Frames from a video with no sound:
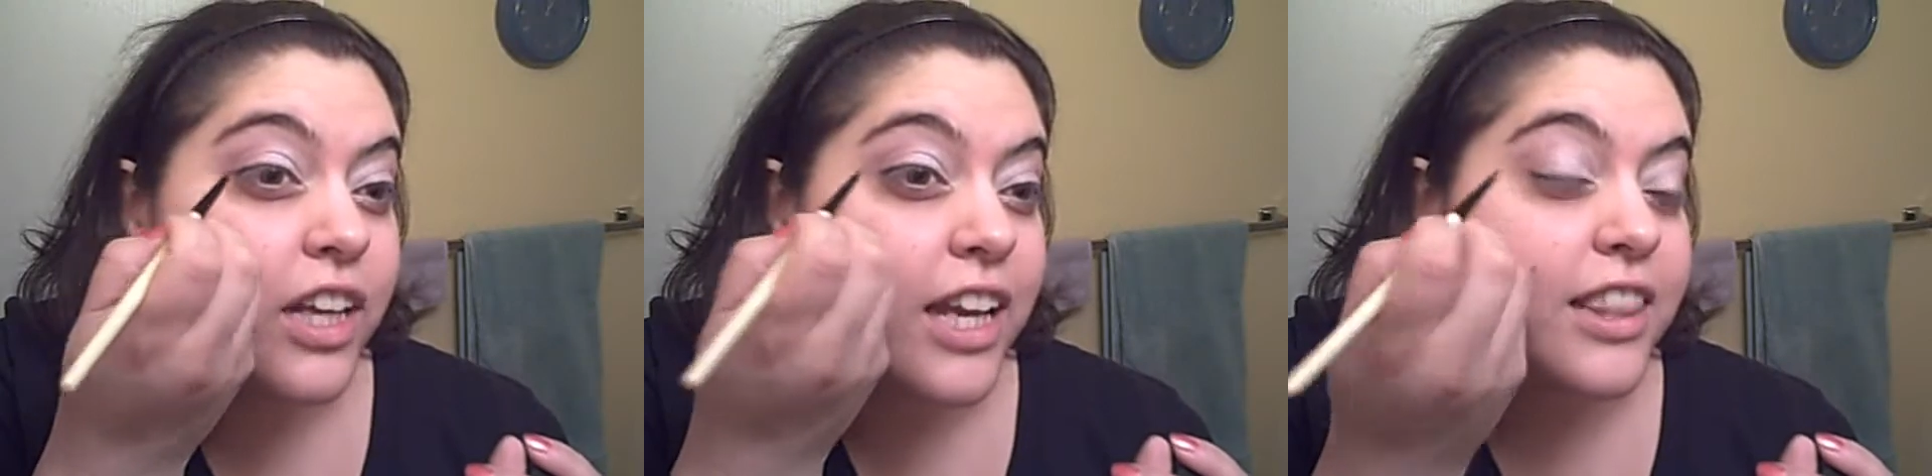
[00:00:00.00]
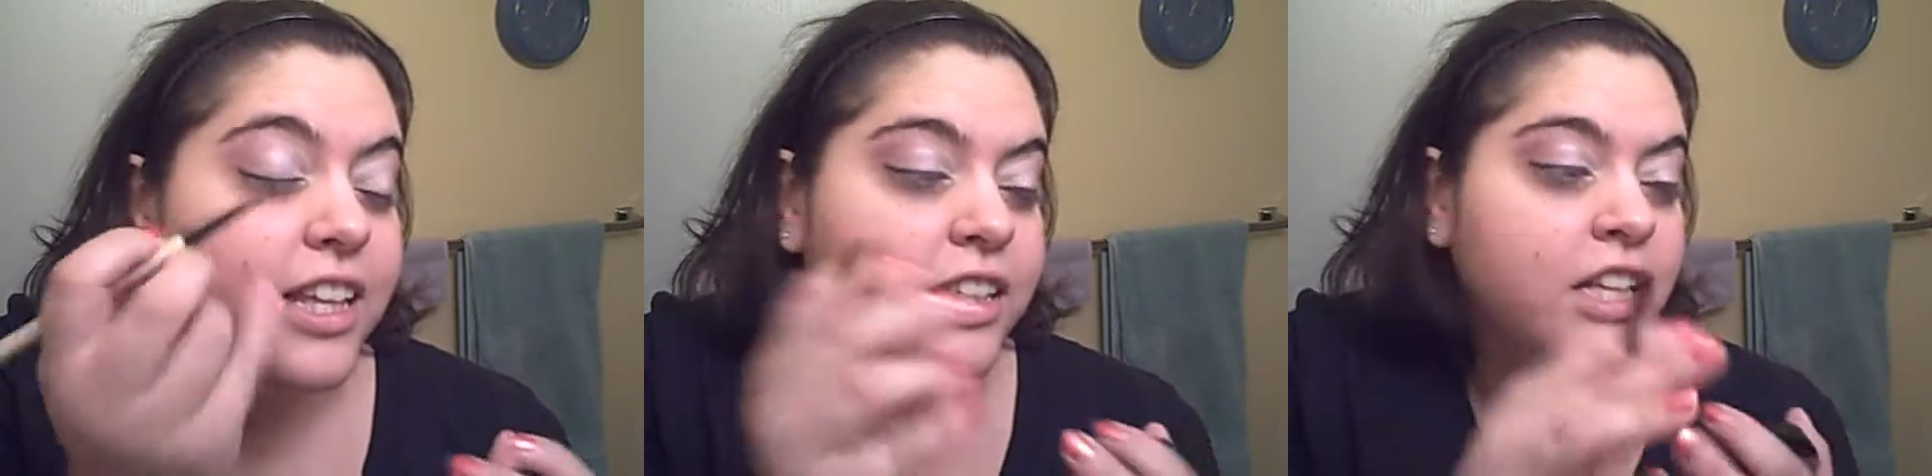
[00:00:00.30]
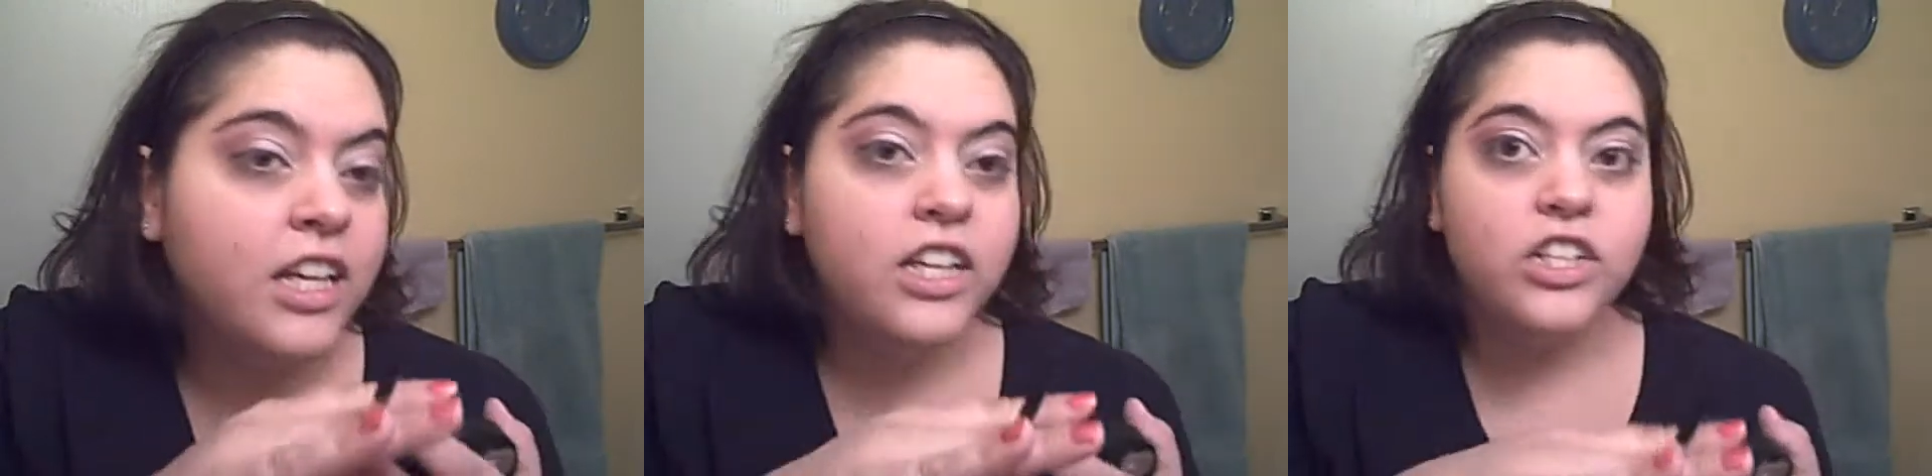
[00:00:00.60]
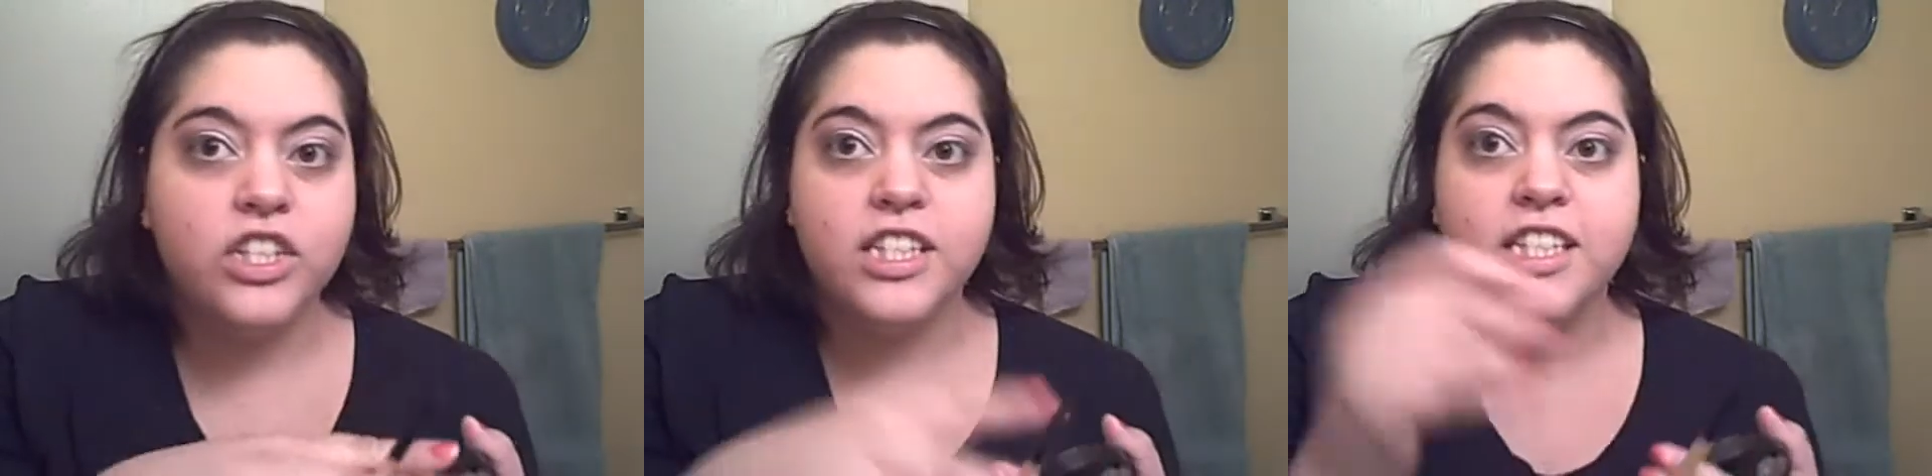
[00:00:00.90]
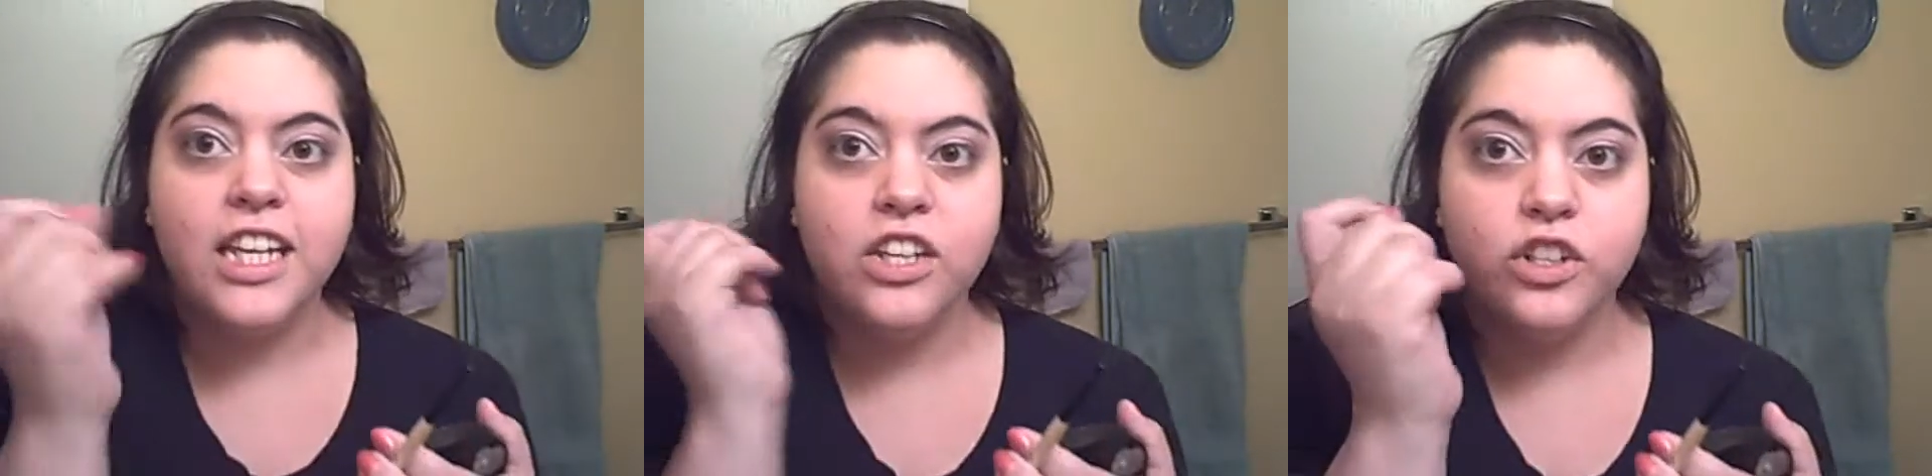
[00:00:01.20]
and then
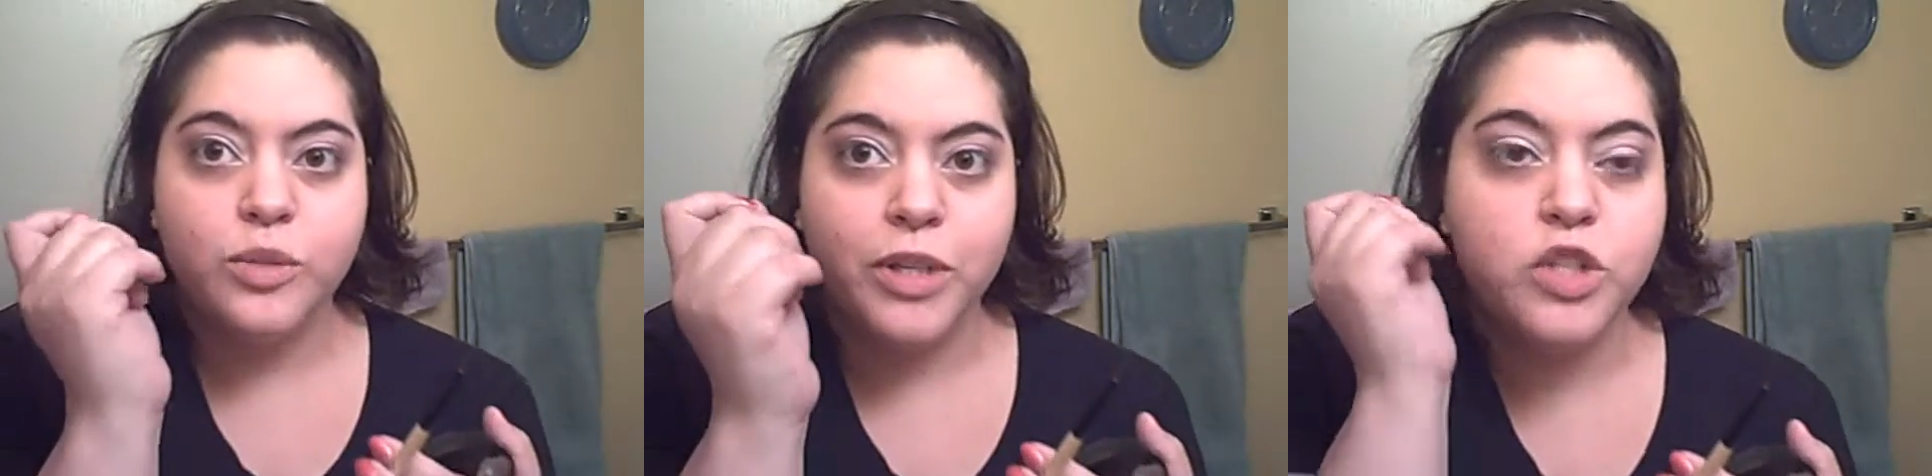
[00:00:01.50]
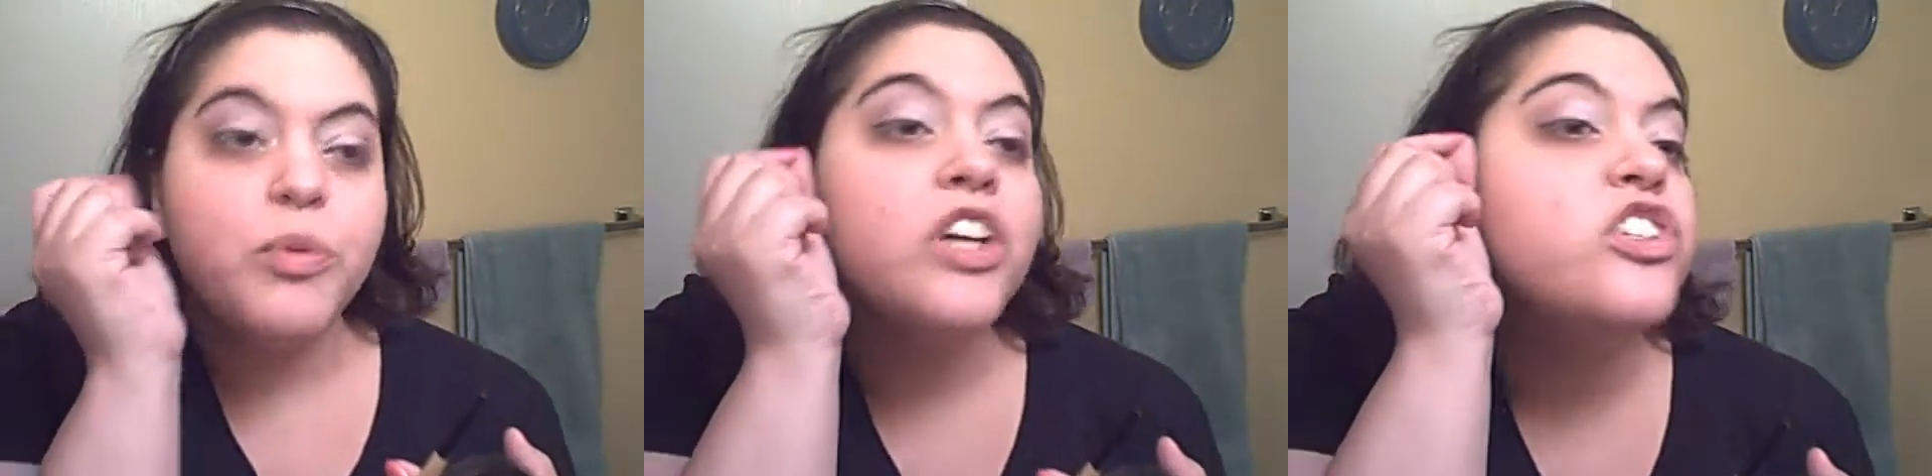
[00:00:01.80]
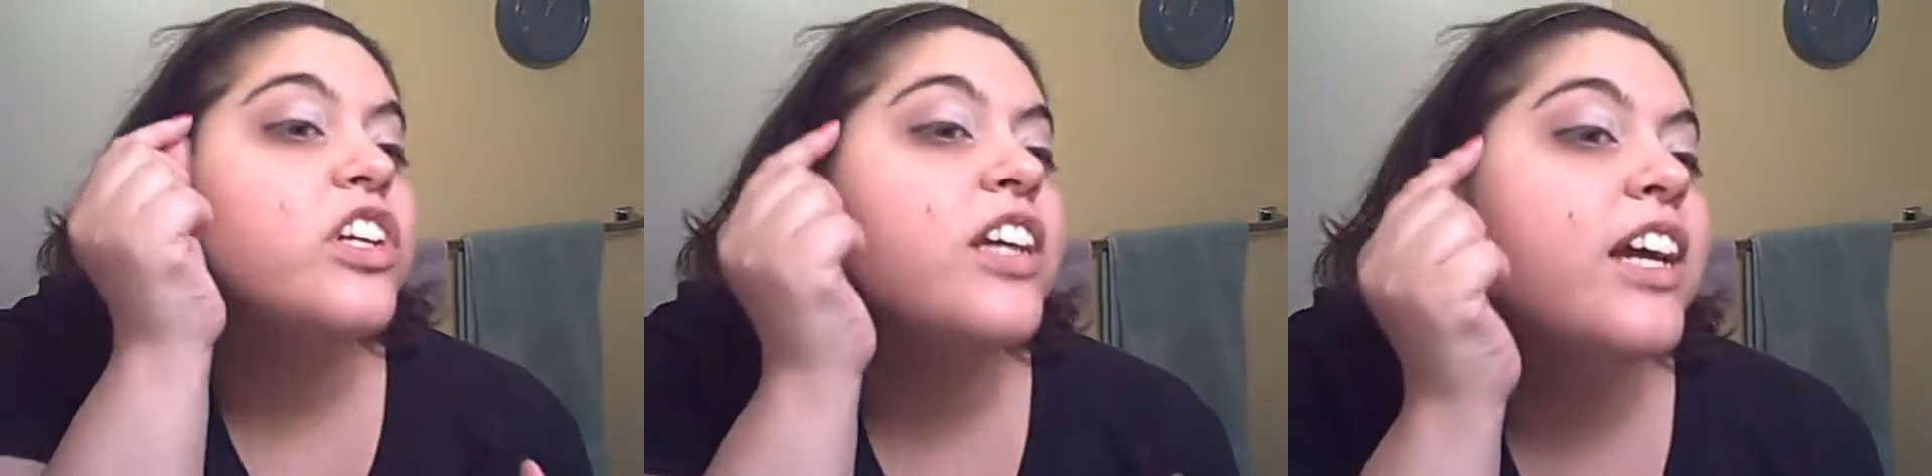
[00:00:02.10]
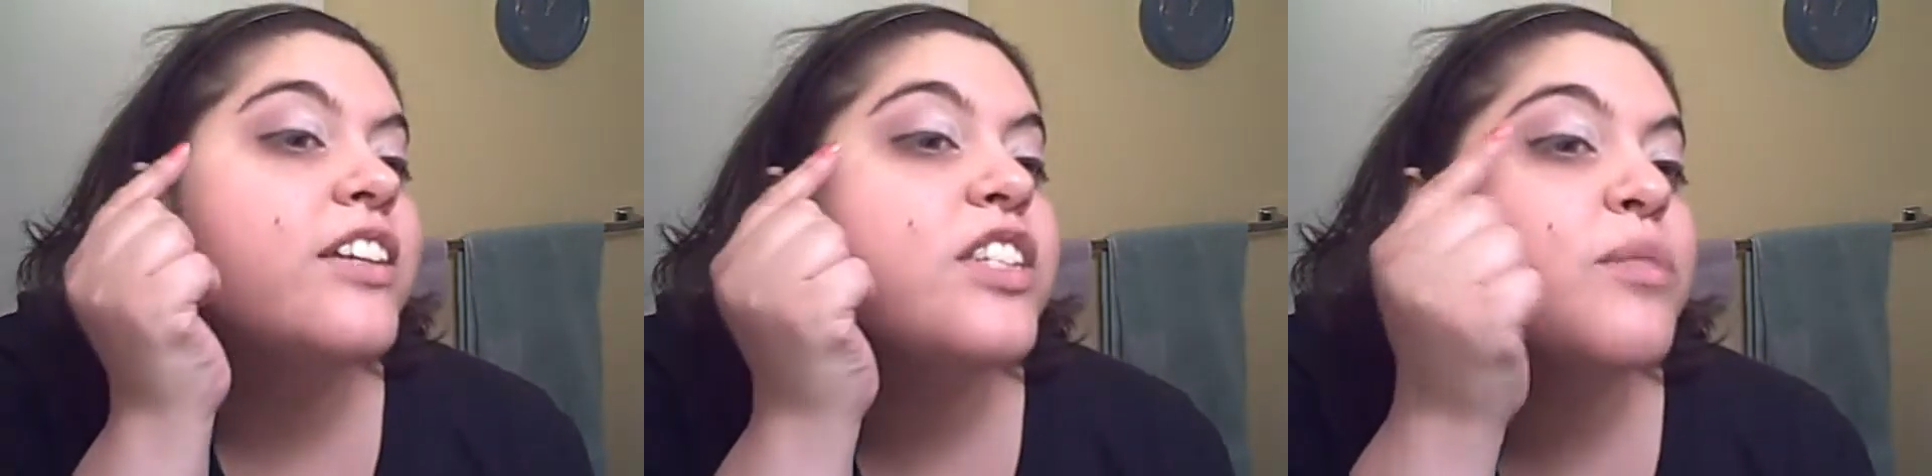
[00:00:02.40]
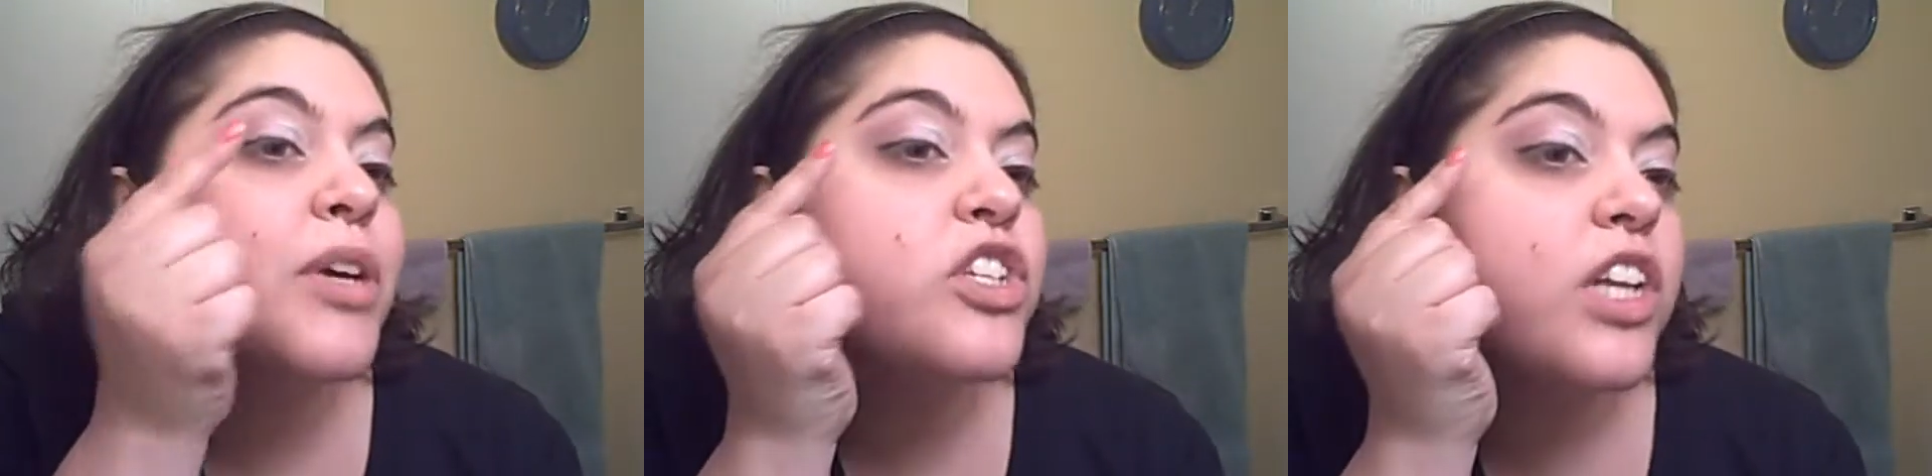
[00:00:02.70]
just take your smudge brush and kind of
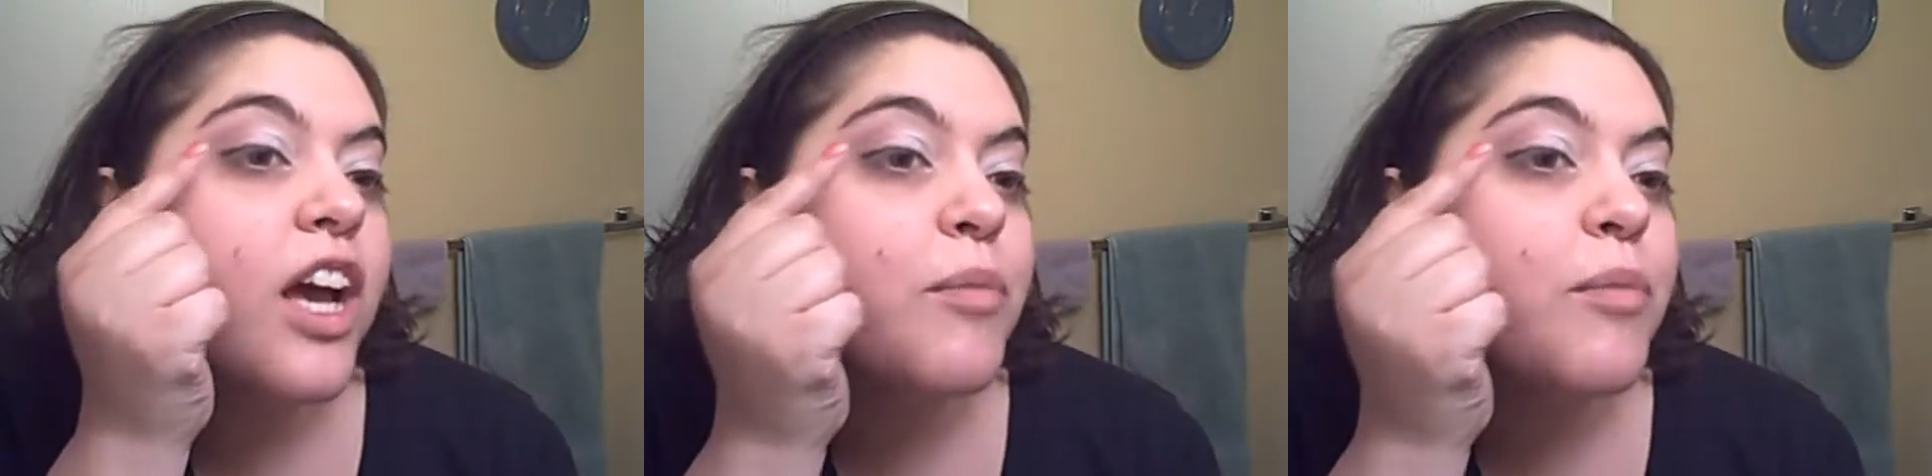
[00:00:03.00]
smudge it